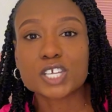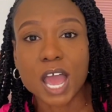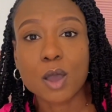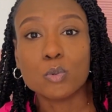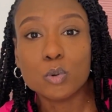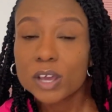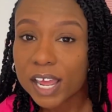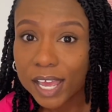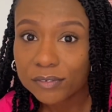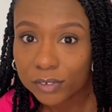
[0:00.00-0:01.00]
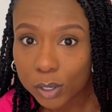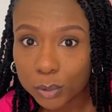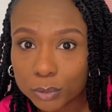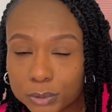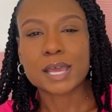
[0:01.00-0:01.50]
I would have
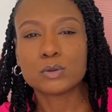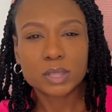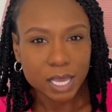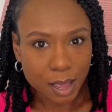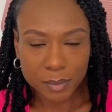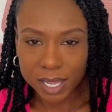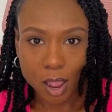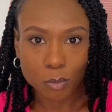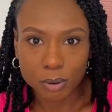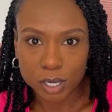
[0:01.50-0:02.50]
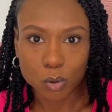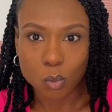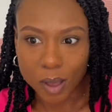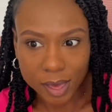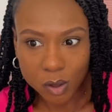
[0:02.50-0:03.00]
known. I do think I made out pretty
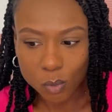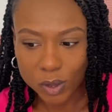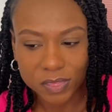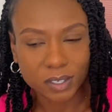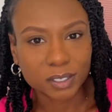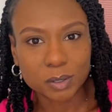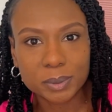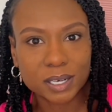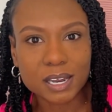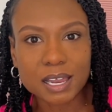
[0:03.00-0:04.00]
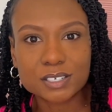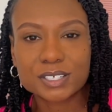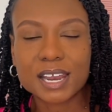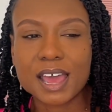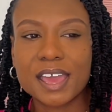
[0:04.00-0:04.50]
well with a little bit of knowledge that
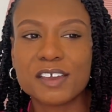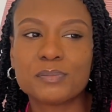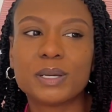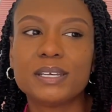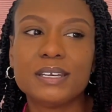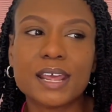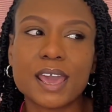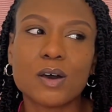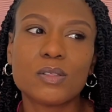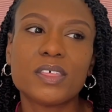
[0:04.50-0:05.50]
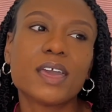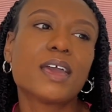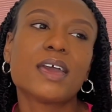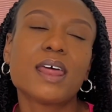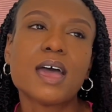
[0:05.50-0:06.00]
I had, but now
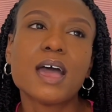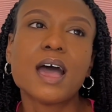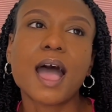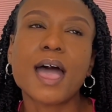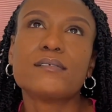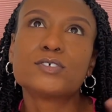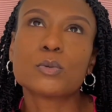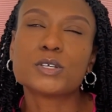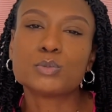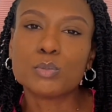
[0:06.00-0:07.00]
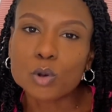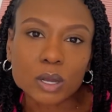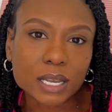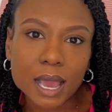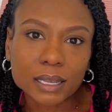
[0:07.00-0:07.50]
that I have so much more
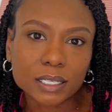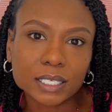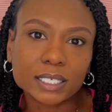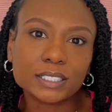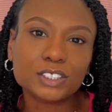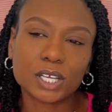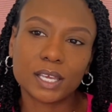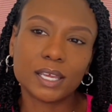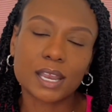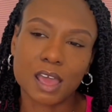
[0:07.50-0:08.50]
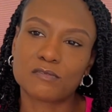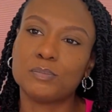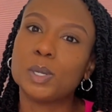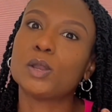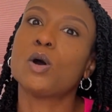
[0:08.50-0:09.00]
knowledge, and I've
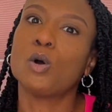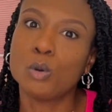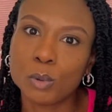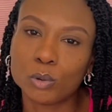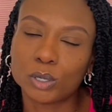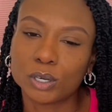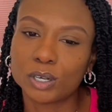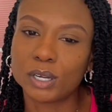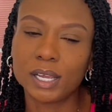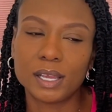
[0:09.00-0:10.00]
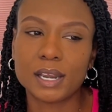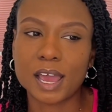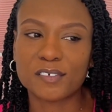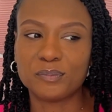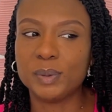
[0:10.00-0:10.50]
been a homeowner and
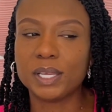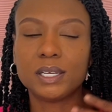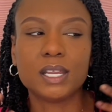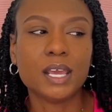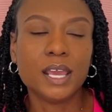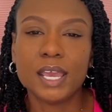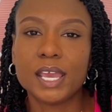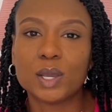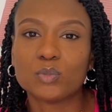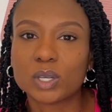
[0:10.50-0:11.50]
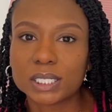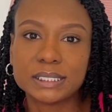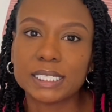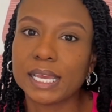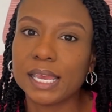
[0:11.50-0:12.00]
I've been in real
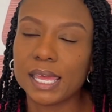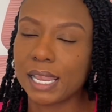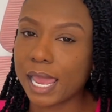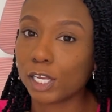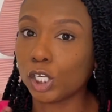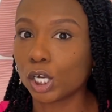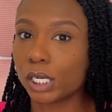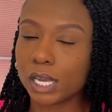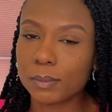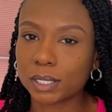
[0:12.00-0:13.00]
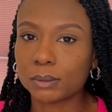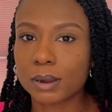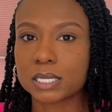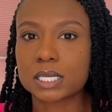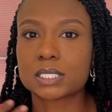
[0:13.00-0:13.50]
estate and like learning about the
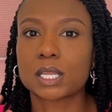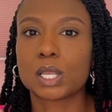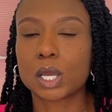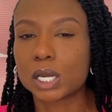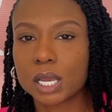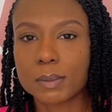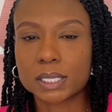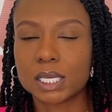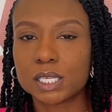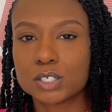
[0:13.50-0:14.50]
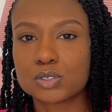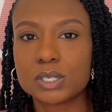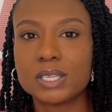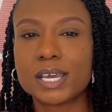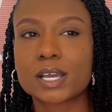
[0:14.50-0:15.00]
process and learning about the industry,
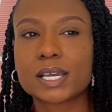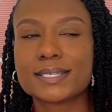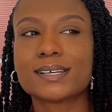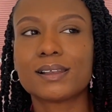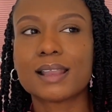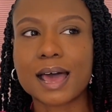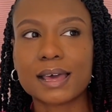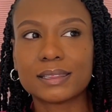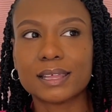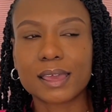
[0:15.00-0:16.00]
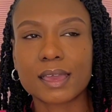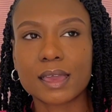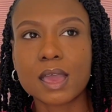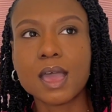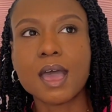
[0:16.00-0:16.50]
there is a lot that
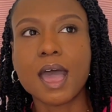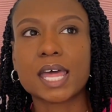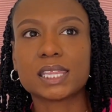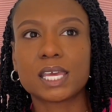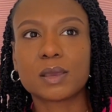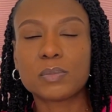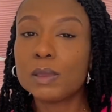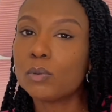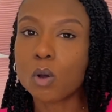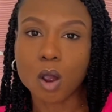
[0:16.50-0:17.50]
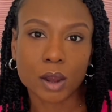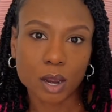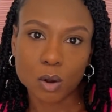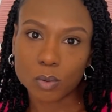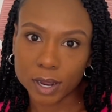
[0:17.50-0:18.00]
I think people aren't
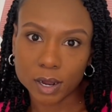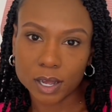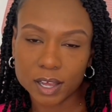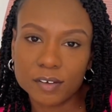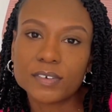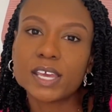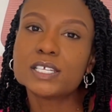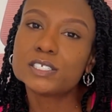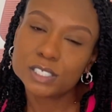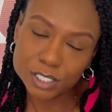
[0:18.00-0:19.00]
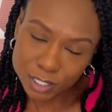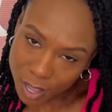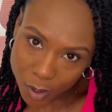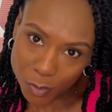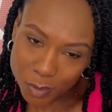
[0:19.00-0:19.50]
aware of. And
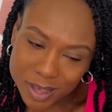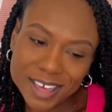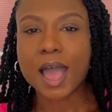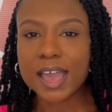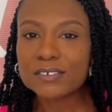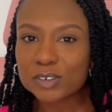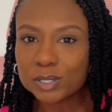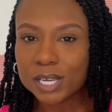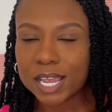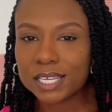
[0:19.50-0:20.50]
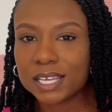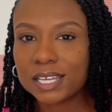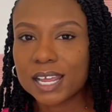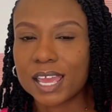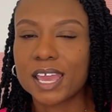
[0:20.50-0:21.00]
so I have created
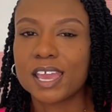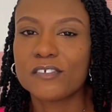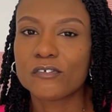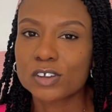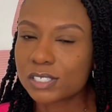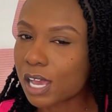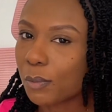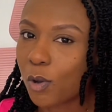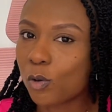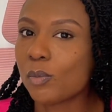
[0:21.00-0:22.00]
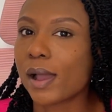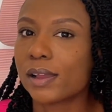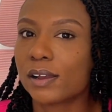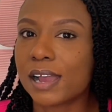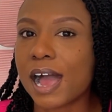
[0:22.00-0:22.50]
a first-time
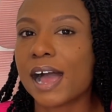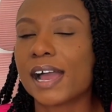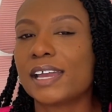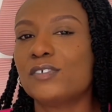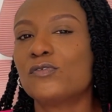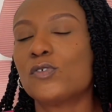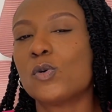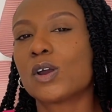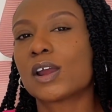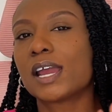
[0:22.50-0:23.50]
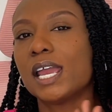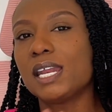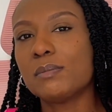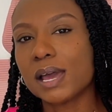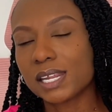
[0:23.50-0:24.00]
homebuyer guide for
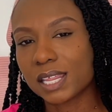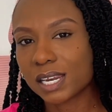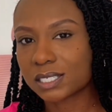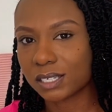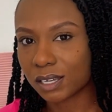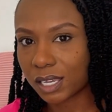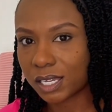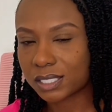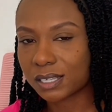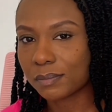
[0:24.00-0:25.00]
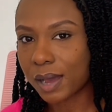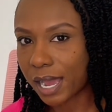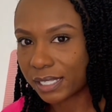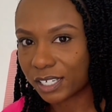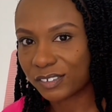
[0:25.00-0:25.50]
anybody that is looking to buy
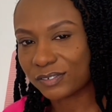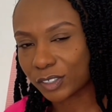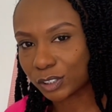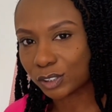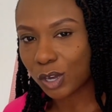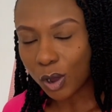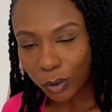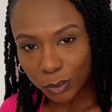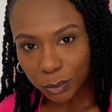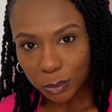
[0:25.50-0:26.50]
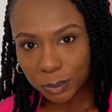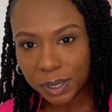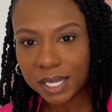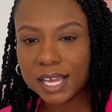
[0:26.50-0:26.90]
their first home.